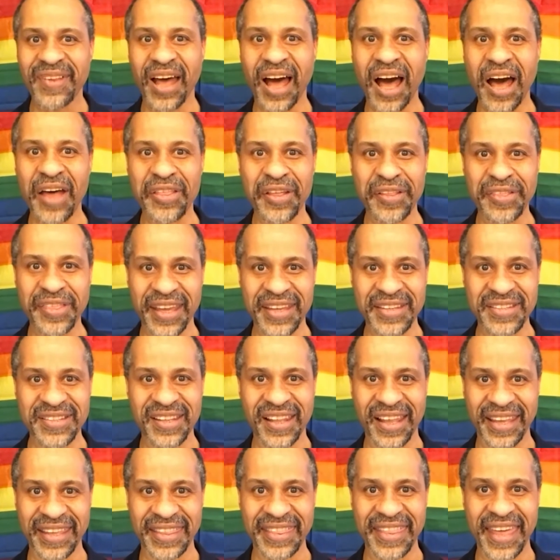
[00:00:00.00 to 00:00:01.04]
other things
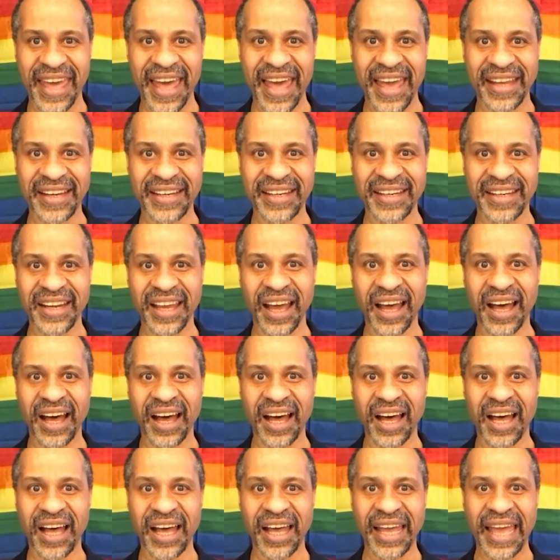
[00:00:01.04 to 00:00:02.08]
like that,
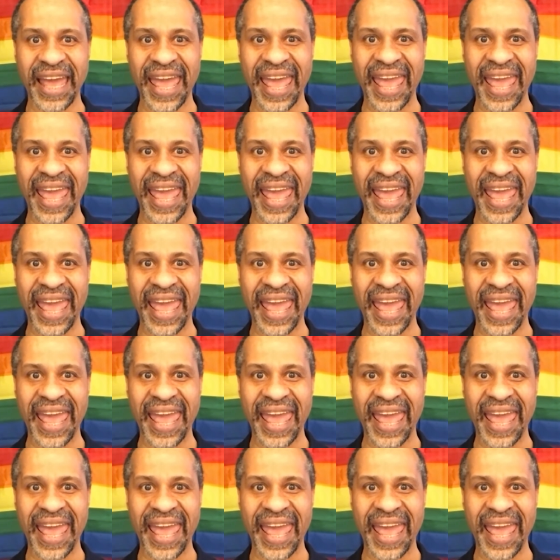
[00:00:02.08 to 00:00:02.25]
uh,